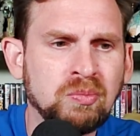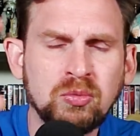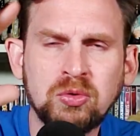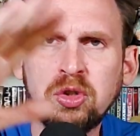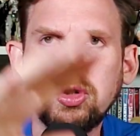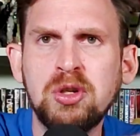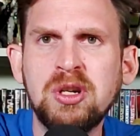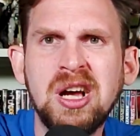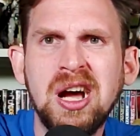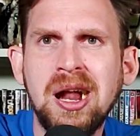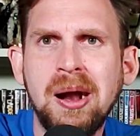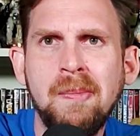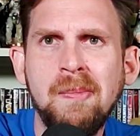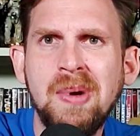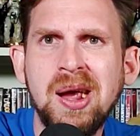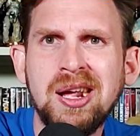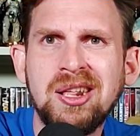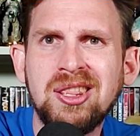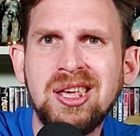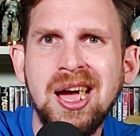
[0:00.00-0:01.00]
You gotta
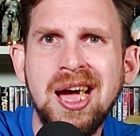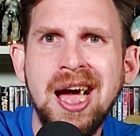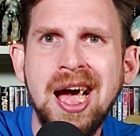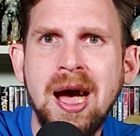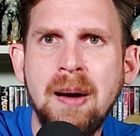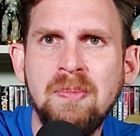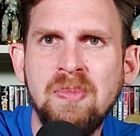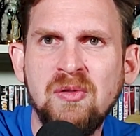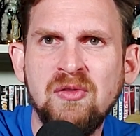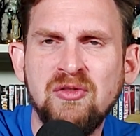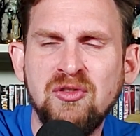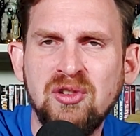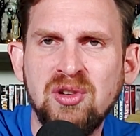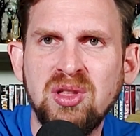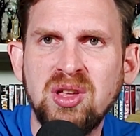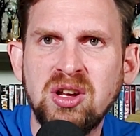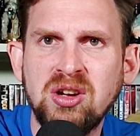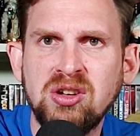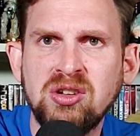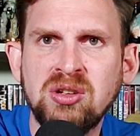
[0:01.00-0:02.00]
make that happen for
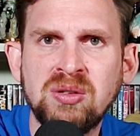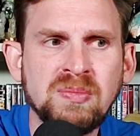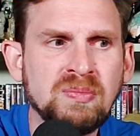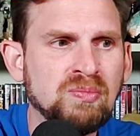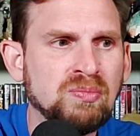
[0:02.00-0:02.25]
these.